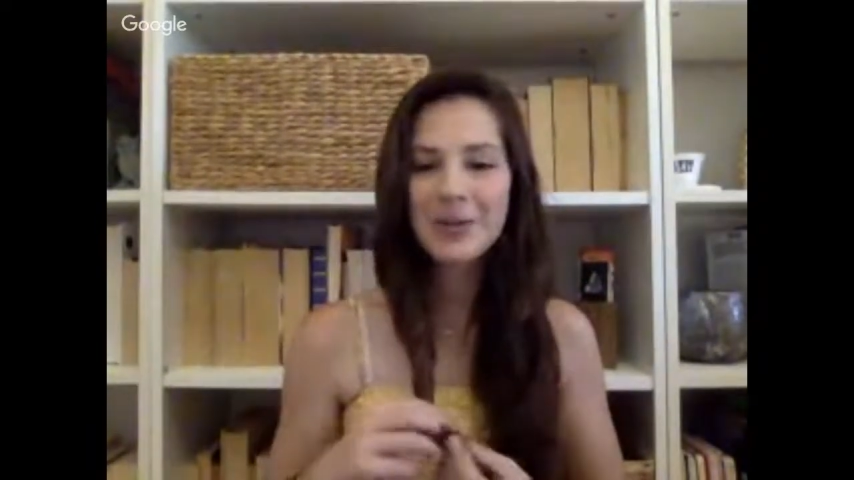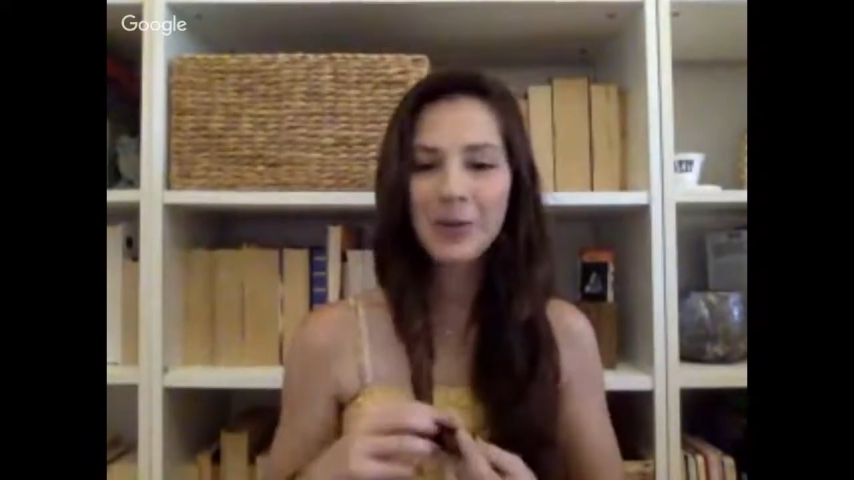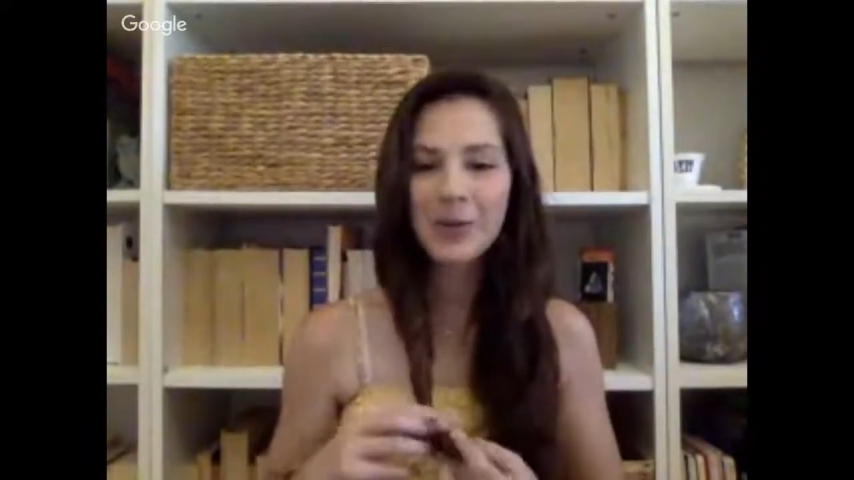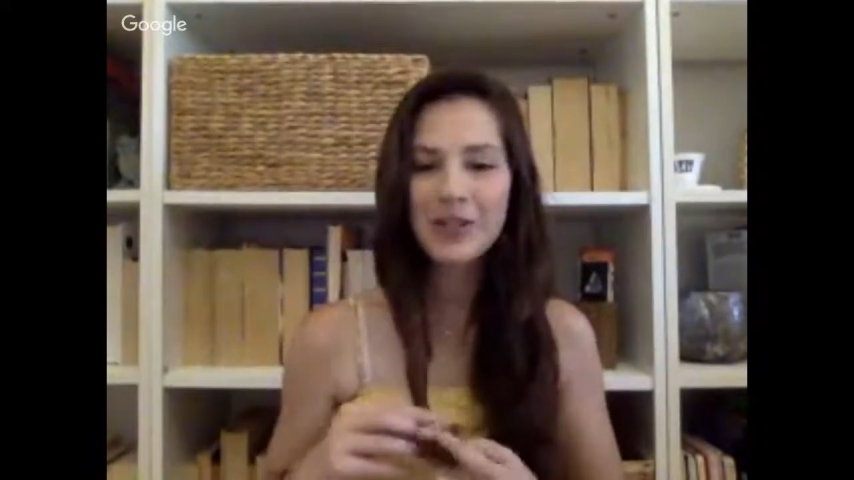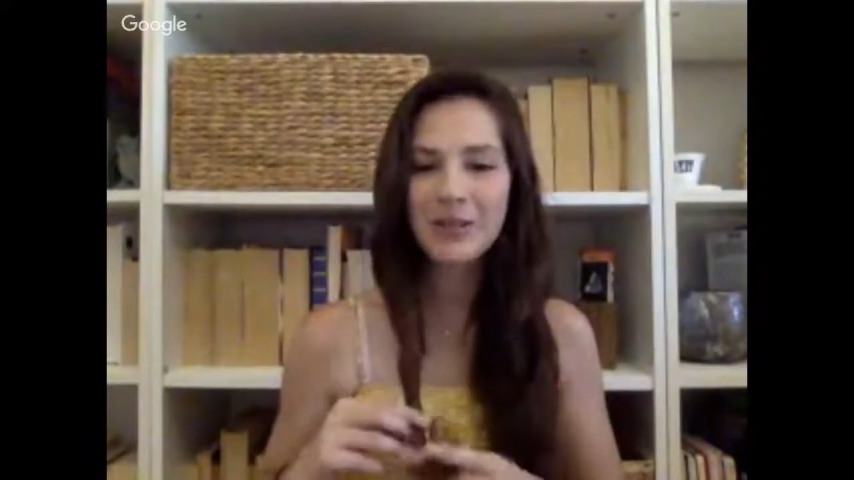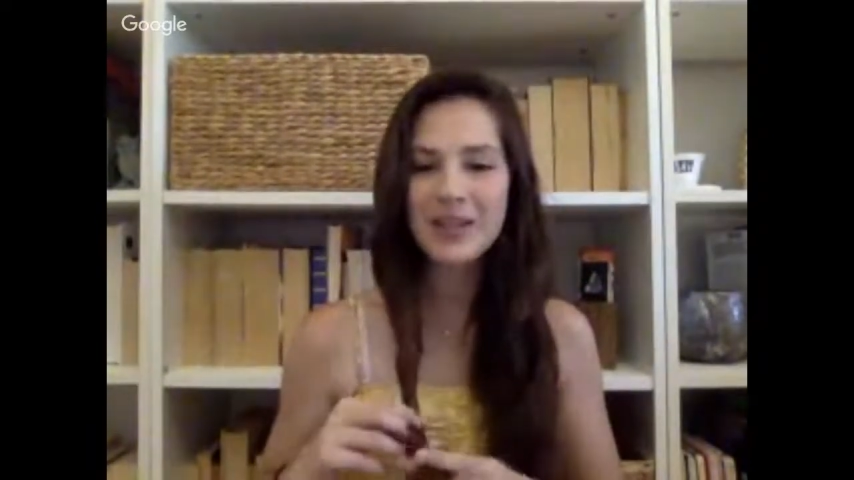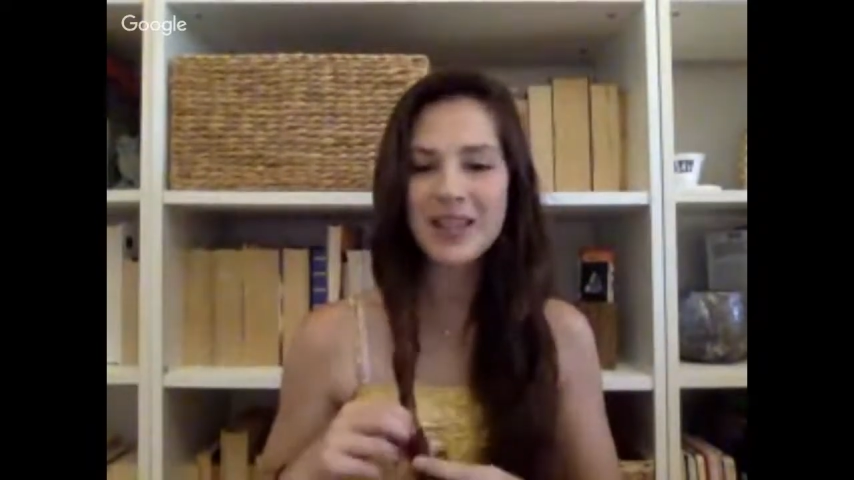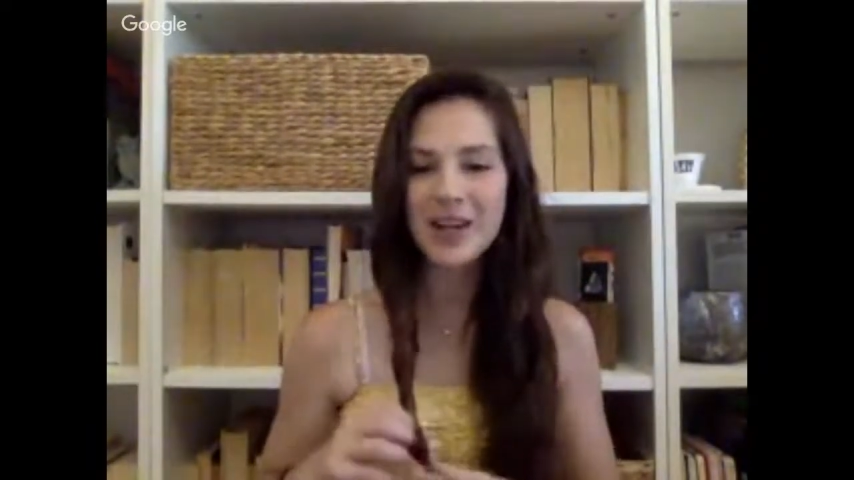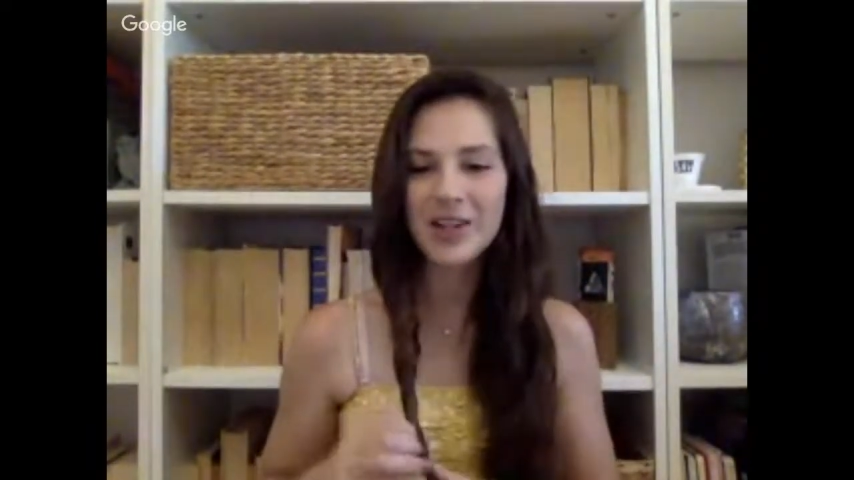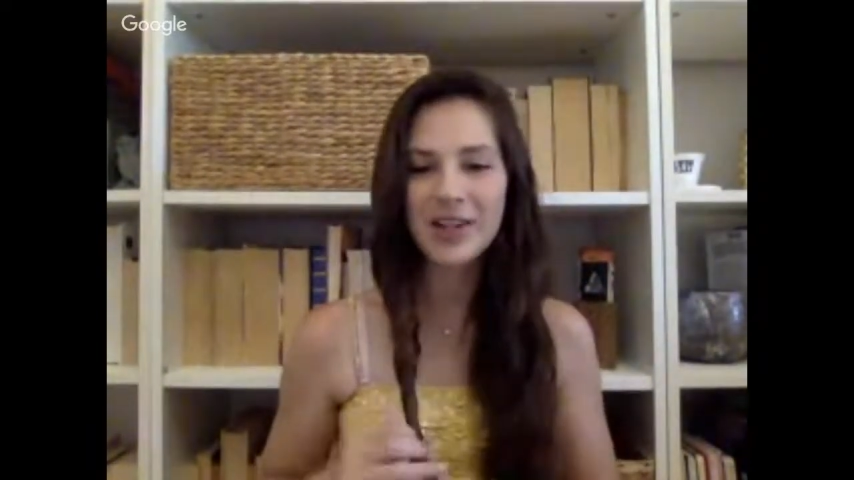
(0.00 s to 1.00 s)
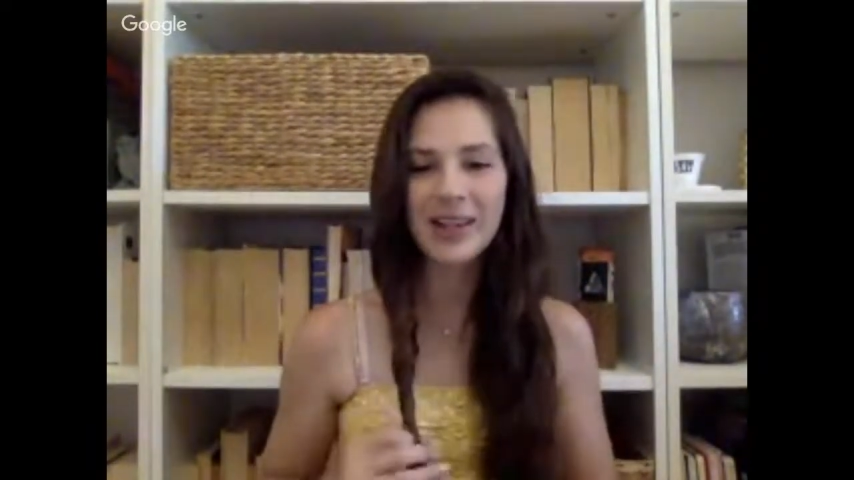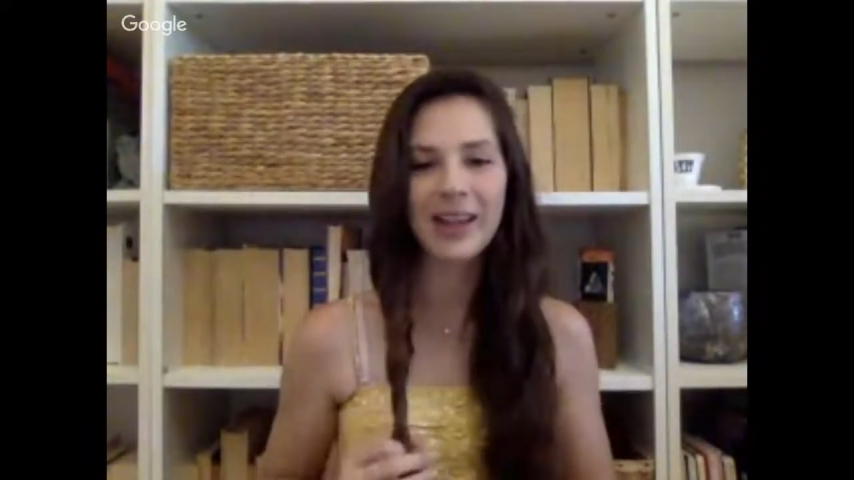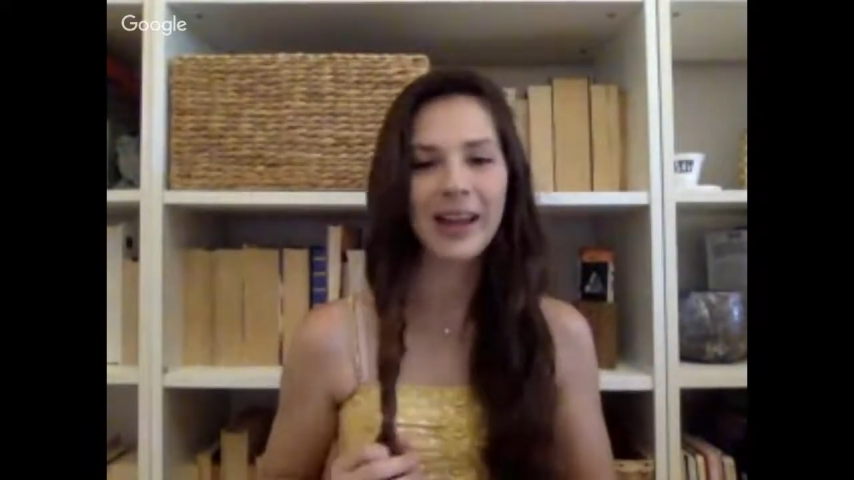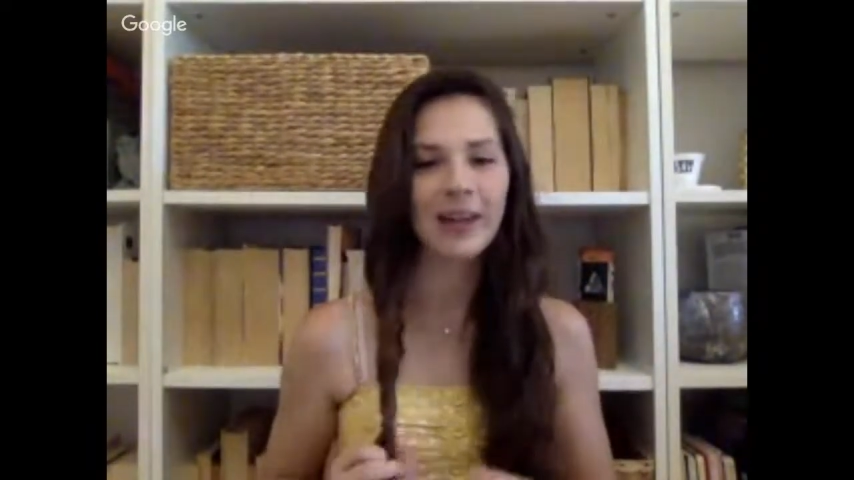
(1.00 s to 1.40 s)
autumn is actually like